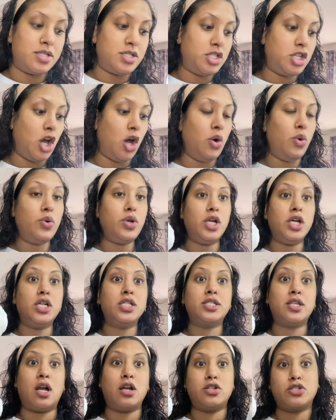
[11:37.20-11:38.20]

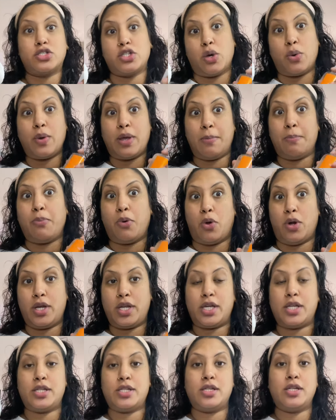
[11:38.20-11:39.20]
toners are so
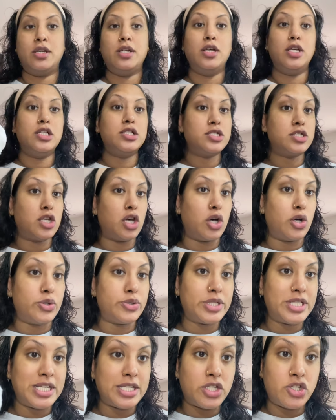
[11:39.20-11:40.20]
important. So
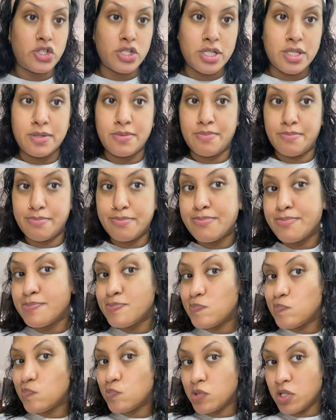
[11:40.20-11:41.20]
this just,
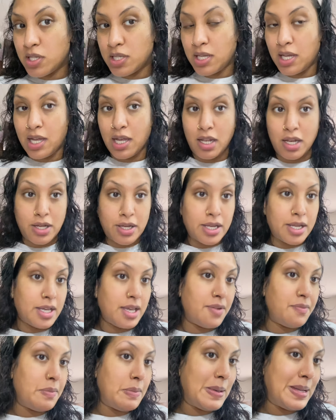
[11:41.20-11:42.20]
you see, look, it
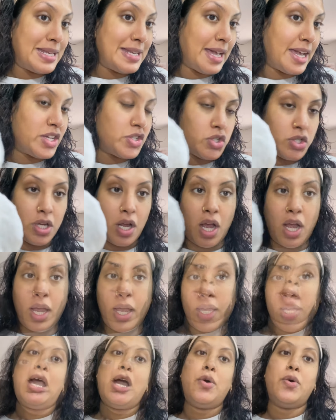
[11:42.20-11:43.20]
gave me a nice shine.
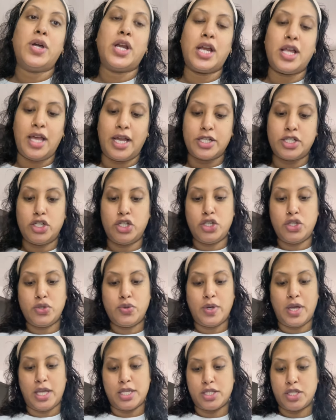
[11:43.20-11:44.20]
And now what I like to do
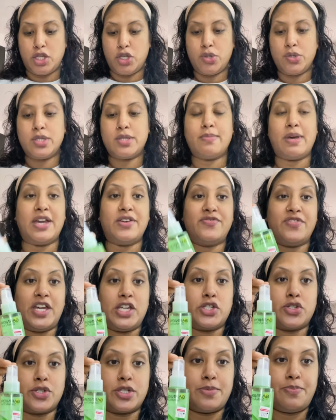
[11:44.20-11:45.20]
is use my
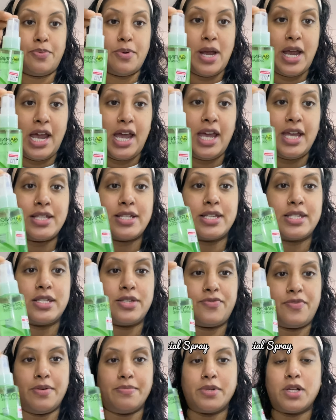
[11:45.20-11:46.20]
facial spray. This
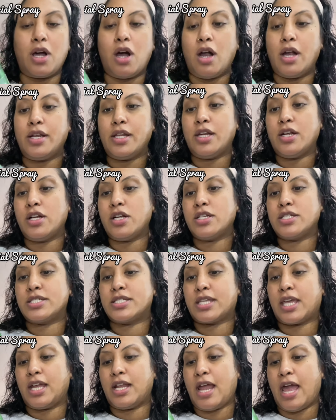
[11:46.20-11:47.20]
is from Garnier
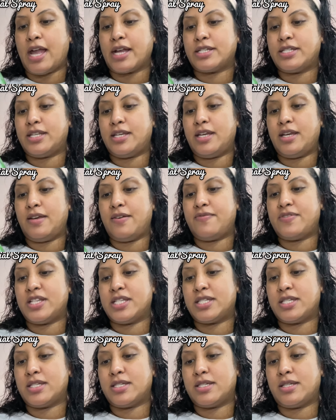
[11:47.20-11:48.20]
Skin Active.
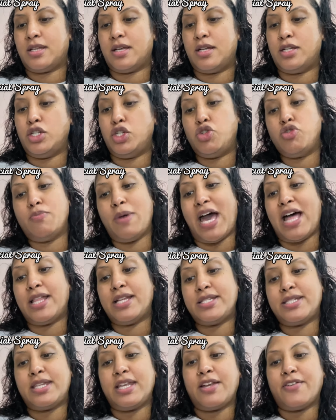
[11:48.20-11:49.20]
This is the new
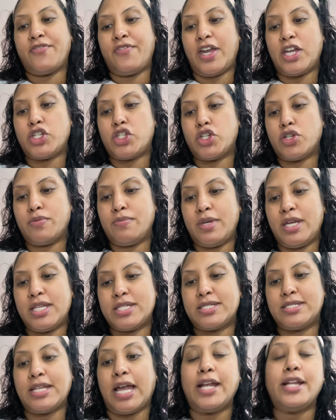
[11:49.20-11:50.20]
balancing facial
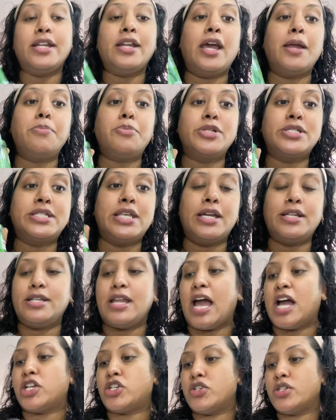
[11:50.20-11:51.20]
mist, 99%
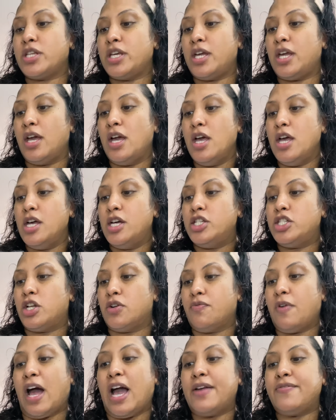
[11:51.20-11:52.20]
naturally
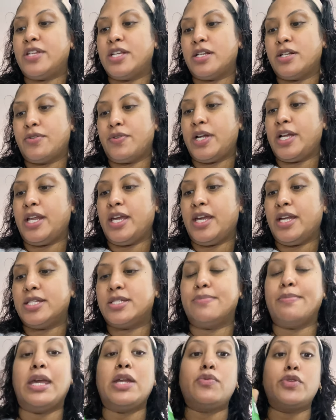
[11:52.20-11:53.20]
derived
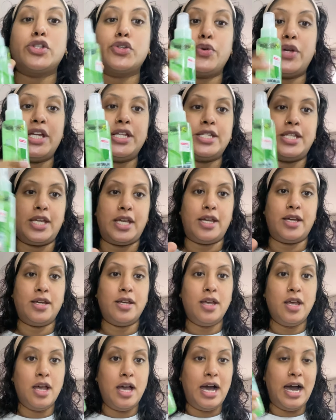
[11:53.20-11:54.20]
ingredients made with green tea.
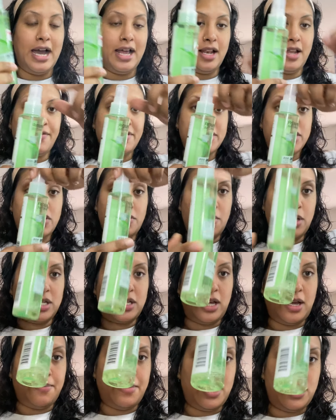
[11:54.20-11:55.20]
I love it so much. I mean,